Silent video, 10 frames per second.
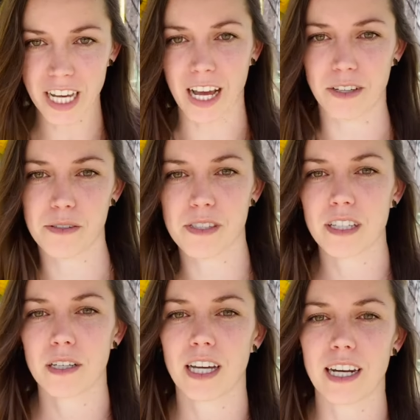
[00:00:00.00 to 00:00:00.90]
house
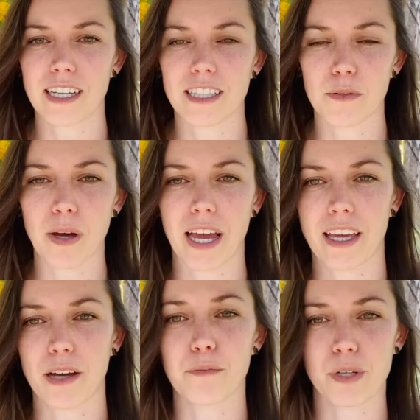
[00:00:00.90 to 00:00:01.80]
connected by
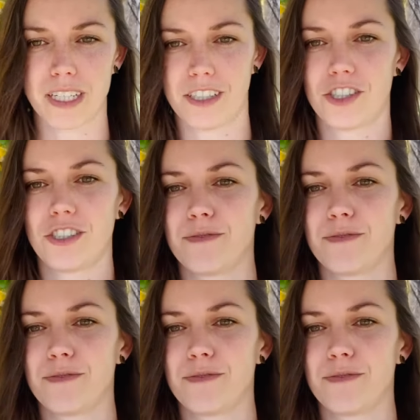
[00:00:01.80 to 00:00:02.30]
a bridge.